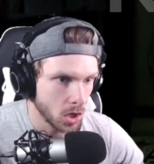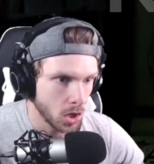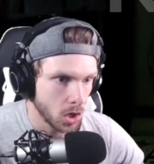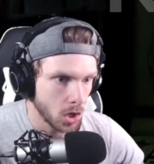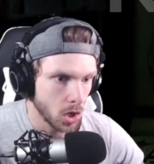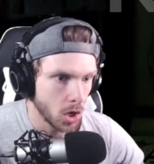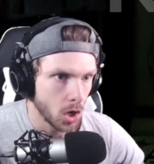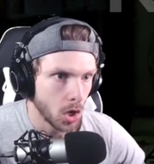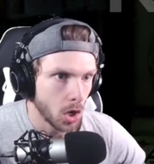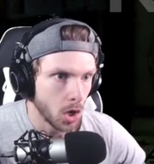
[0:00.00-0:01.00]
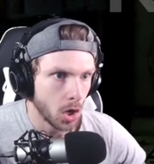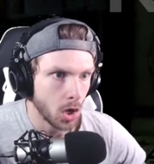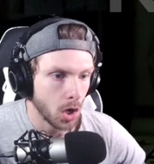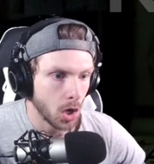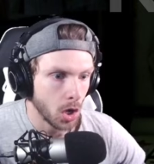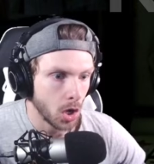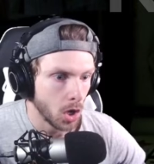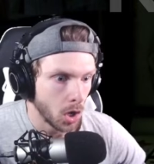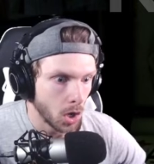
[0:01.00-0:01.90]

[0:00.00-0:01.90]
[no speech]